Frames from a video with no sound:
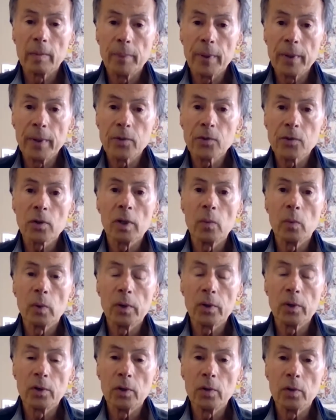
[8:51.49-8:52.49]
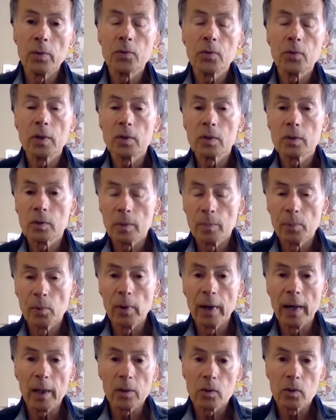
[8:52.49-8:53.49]
basically what you do is it's a
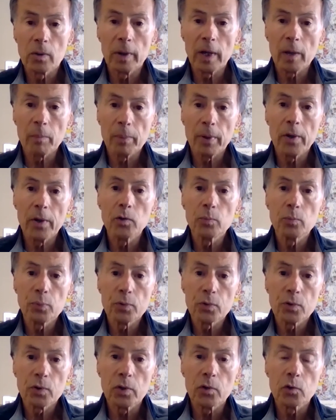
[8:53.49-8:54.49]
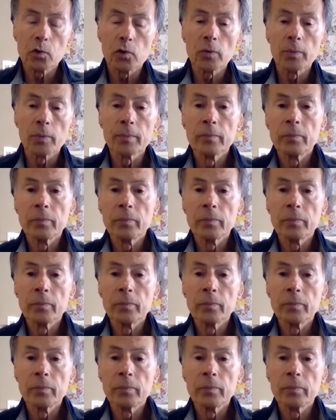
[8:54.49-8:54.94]
simple outpatient procedure.